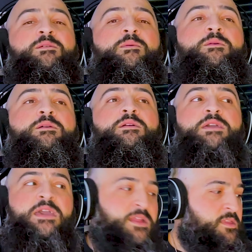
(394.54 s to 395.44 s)

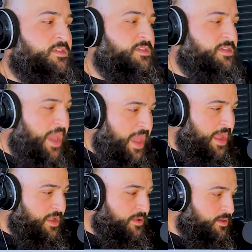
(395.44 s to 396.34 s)
insane.
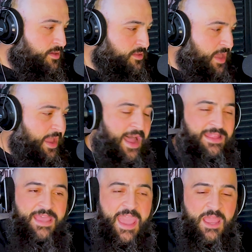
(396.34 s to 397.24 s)
They got
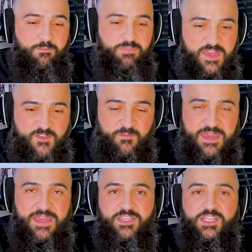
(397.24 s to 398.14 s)
Tank Bigsby and
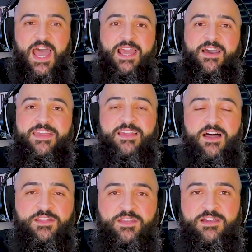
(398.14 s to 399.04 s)
Jaquez
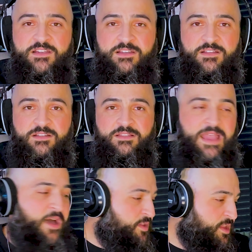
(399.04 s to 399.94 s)
Hunter. Now the
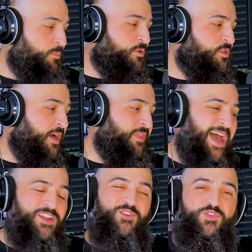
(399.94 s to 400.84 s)
numbers on that are
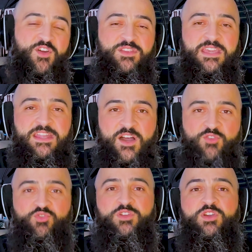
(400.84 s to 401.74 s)
thirteen hundred
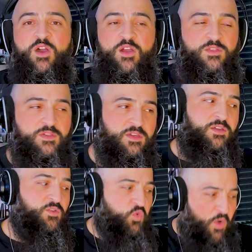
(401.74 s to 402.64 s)
yards,
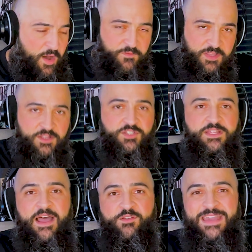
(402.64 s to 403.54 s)
twelve
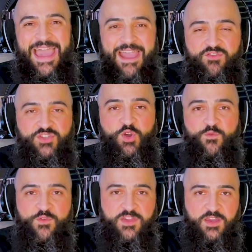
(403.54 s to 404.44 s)
touchdowns, averaging over
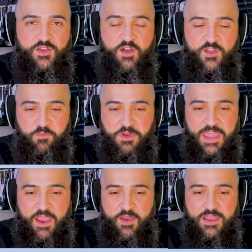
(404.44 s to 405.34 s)
six yards per
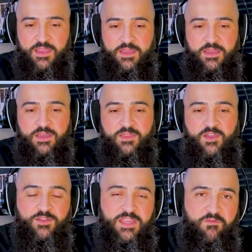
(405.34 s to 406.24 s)
carry. Their
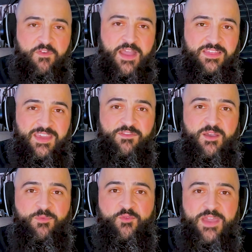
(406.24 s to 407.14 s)
defense gives up
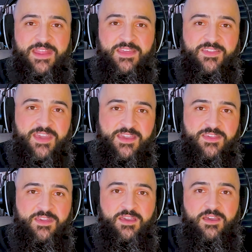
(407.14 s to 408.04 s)
three hundred eighty-six
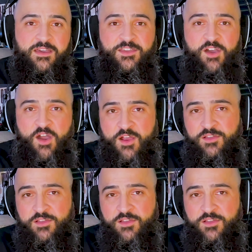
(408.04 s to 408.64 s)
yards,